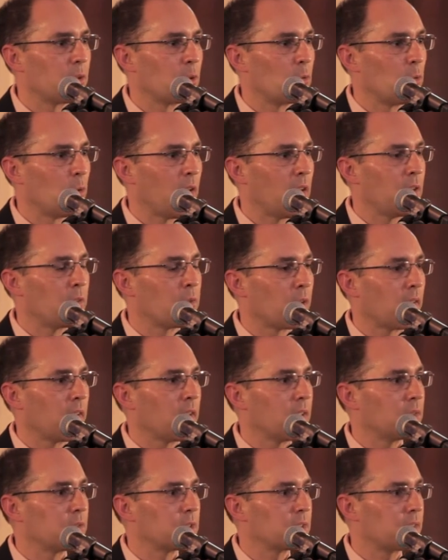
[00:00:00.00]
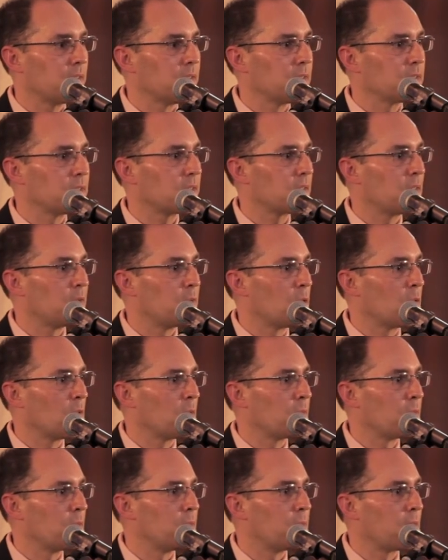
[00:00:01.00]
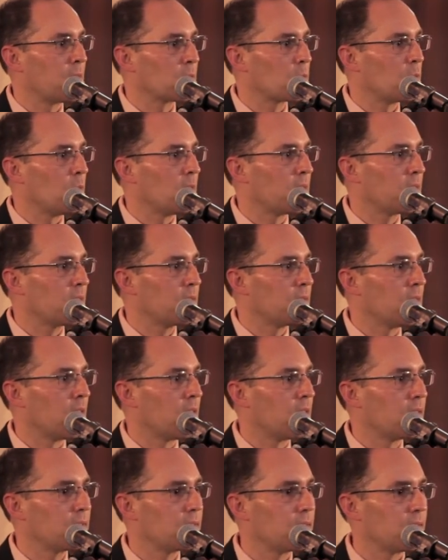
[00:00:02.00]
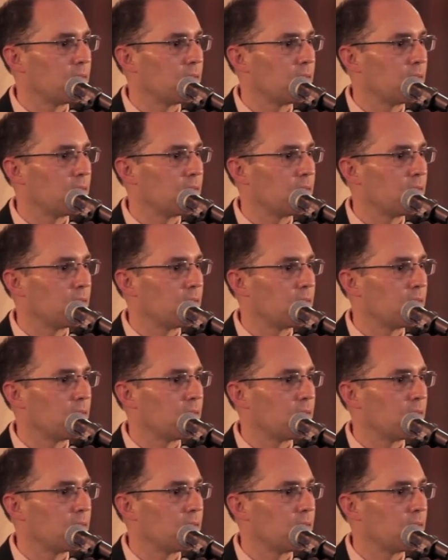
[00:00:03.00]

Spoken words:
a wide variety of skills that can form a better quality of life.